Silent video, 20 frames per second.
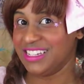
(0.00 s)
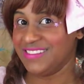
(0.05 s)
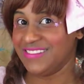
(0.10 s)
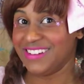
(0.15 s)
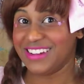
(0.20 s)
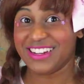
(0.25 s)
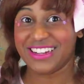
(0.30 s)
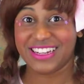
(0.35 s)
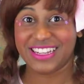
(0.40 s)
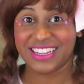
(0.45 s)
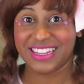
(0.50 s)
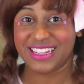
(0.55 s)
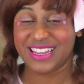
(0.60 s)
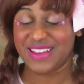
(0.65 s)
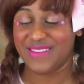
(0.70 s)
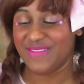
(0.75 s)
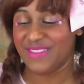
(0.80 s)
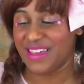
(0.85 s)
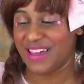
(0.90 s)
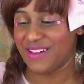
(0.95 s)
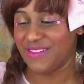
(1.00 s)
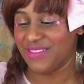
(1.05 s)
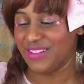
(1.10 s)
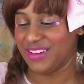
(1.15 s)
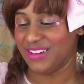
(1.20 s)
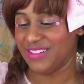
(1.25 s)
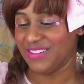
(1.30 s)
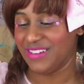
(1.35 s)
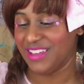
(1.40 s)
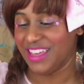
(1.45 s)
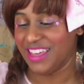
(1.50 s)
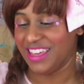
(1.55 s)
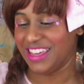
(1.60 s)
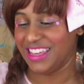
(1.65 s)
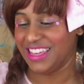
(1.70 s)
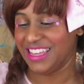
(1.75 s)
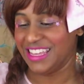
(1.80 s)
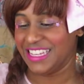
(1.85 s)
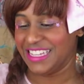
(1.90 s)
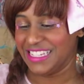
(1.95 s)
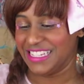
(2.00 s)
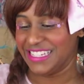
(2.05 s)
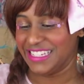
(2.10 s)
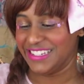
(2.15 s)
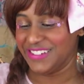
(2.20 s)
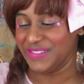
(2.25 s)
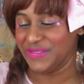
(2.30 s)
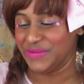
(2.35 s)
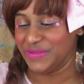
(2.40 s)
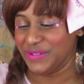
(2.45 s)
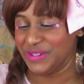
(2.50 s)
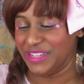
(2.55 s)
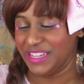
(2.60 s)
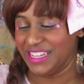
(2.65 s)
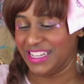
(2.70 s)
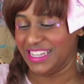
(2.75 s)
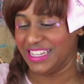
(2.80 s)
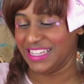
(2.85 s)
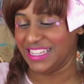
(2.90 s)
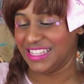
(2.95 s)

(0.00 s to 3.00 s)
We're gonna attempt that one. Okay. Oh boy.